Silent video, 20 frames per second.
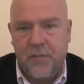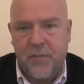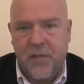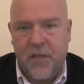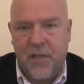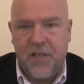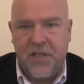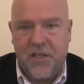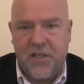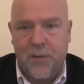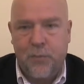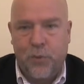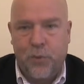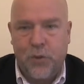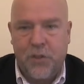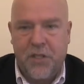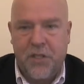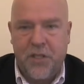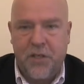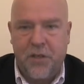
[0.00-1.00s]
And in
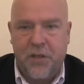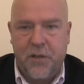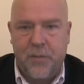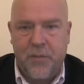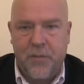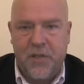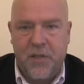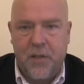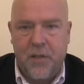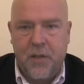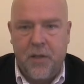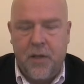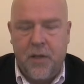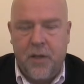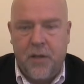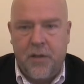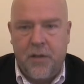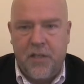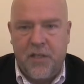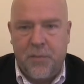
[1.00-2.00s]
simple terms,
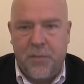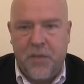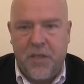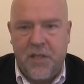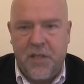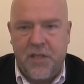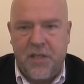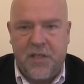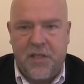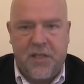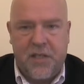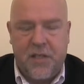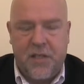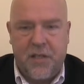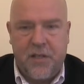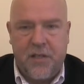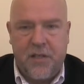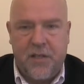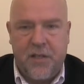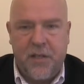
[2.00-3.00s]
this means
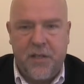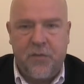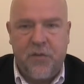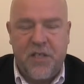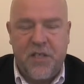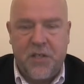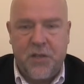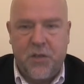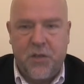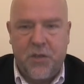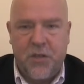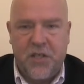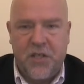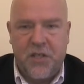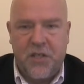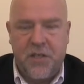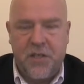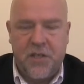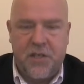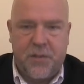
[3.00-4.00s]
that the
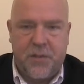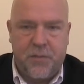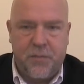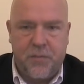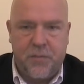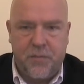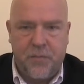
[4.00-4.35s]
resources